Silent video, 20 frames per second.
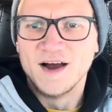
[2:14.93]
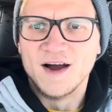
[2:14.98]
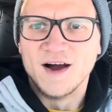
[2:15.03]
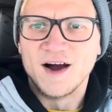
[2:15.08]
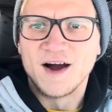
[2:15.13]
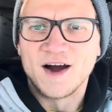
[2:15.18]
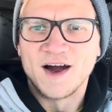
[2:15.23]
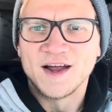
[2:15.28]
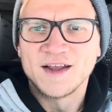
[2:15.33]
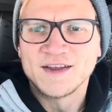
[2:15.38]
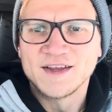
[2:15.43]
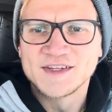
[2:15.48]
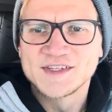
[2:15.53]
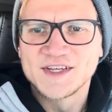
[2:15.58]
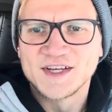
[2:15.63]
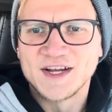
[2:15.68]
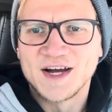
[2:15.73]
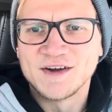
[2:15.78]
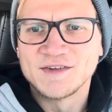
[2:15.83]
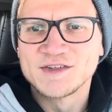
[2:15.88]
All right, let's
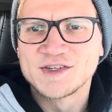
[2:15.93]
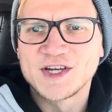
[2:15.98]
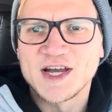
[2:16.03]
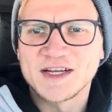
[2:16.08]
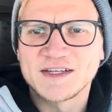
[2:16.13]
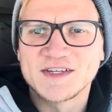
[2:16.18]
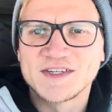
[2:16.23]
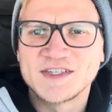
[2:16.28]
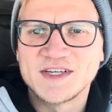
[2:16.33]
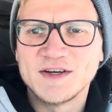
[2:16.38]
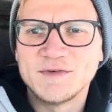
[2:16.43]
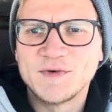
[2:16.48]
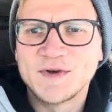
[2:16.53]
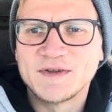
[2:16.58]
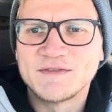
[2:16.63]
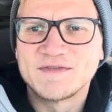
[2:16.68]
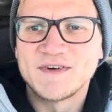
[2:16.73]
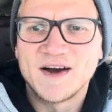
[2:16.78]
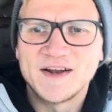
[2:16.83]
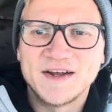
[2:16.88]
get out and check to see if we can
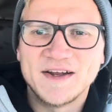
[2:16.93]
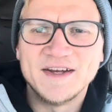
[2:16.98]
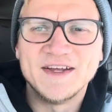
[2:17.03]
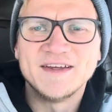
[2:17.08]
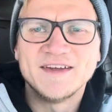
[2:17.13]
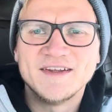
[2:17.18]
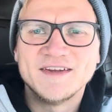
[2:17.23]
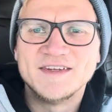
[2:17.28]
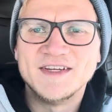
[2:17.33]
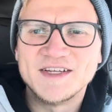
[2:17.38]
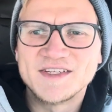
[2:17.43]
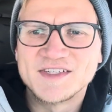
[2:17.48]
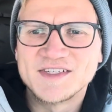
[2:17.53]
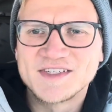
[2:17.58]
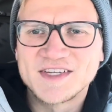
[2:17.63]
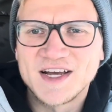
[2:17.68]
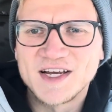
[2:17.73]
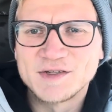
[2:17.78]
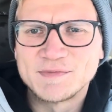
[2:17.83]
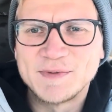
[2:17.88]
find any decent
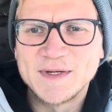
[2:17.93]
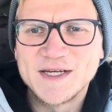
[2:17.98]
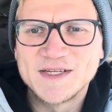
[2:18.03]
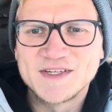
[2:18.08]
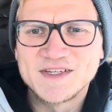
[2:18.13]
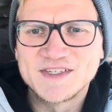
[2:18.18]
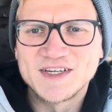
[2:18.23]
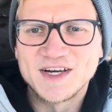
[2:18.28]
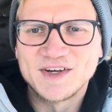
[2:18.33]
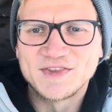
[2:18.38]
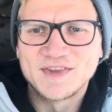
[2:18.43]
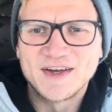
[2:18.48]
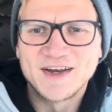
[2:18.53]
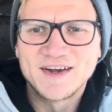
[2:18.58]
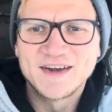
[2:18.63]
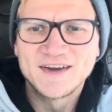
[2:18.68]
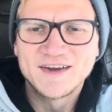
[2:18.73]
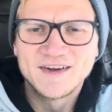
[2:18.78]
sized pieces out there.